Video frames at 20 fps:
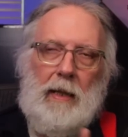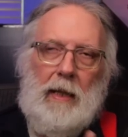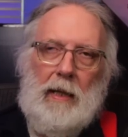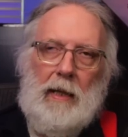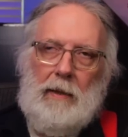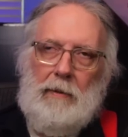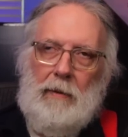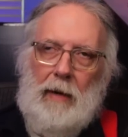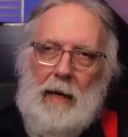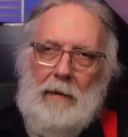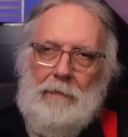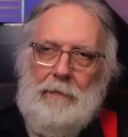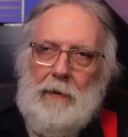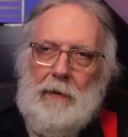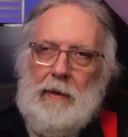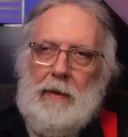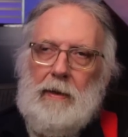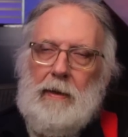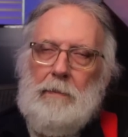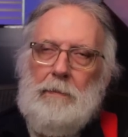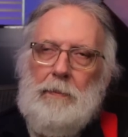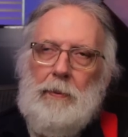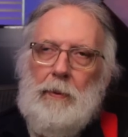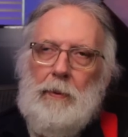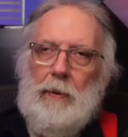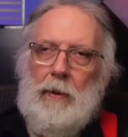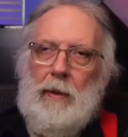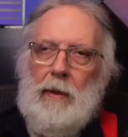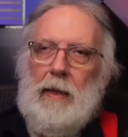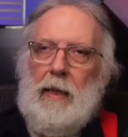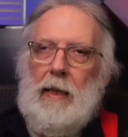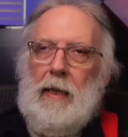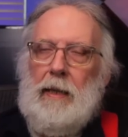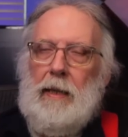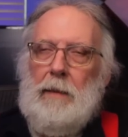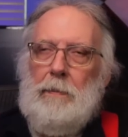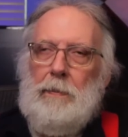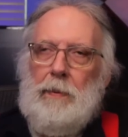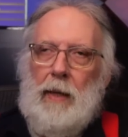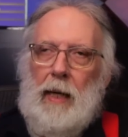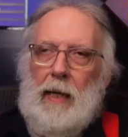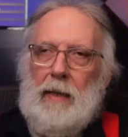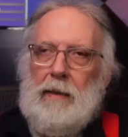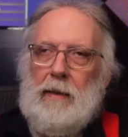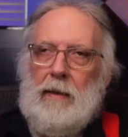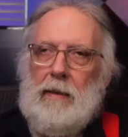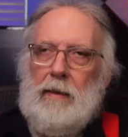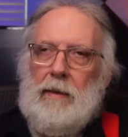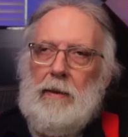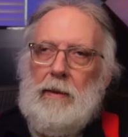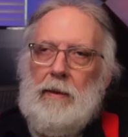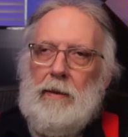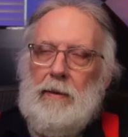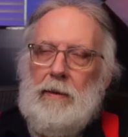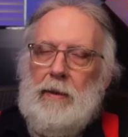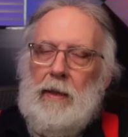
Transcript: a graphics support in the processor.